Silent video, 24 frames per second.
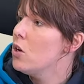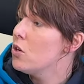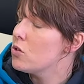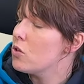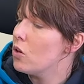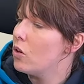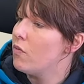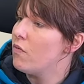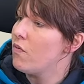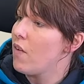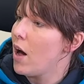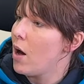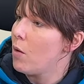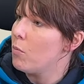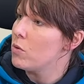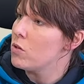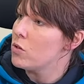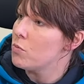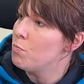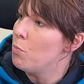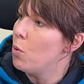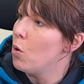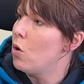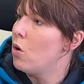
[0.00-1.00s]
So the farm
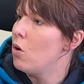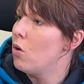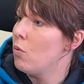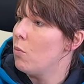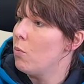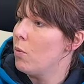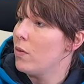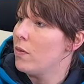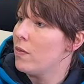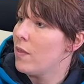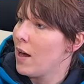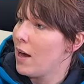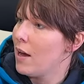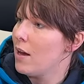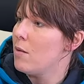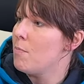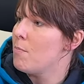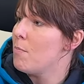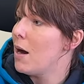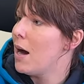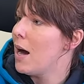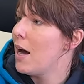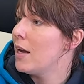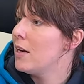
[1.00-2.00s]
was bought with that in
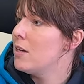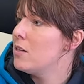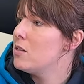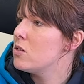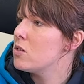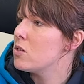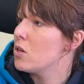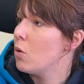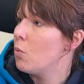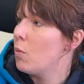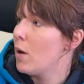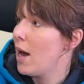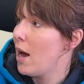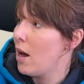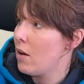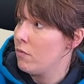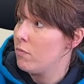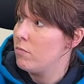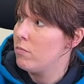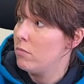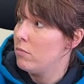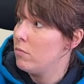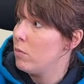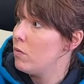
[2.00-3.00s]
mind. So we have
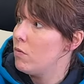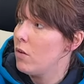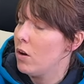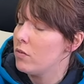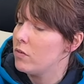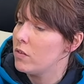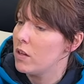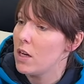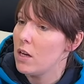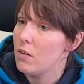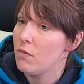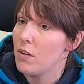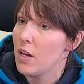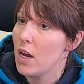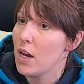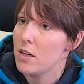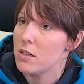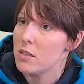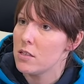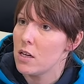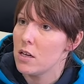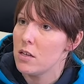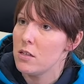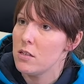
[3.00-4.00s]
we've not
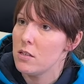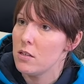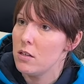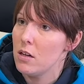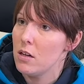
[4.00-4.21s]
deviated.